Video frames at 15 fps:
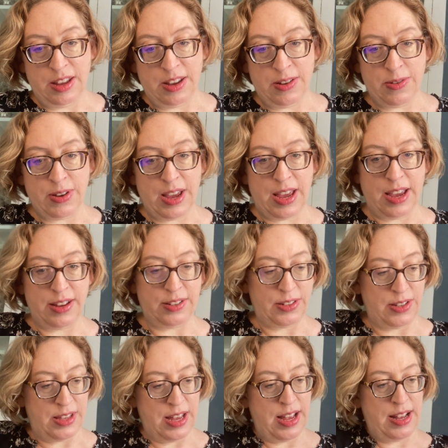Okay, so
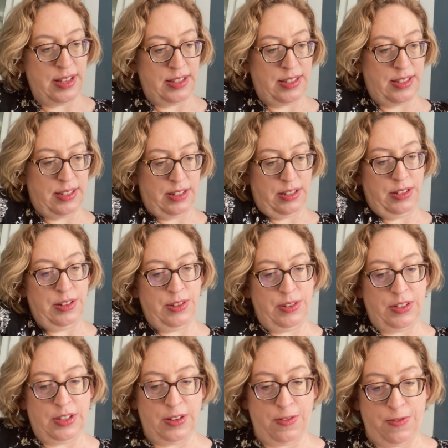that's
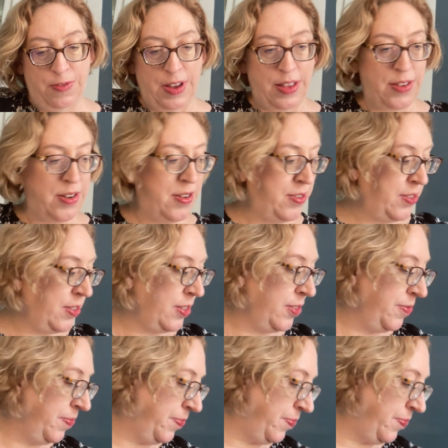Loose Feathers.